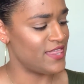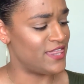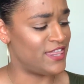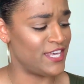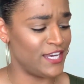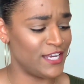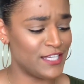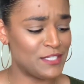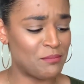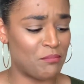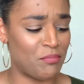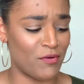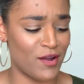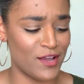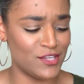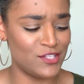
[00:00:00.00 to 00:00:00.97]
This
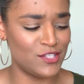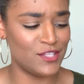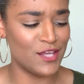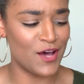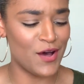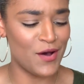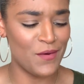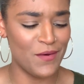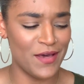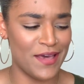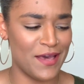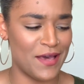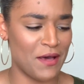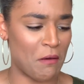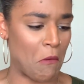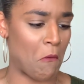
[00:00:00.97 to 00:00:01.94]
brush though,
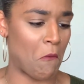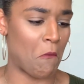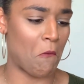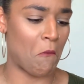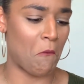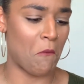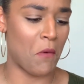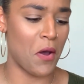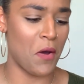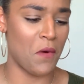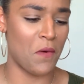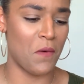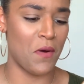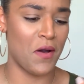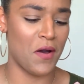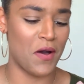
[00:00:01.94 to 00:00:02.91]

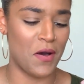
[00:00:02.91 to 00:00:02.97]
whoa,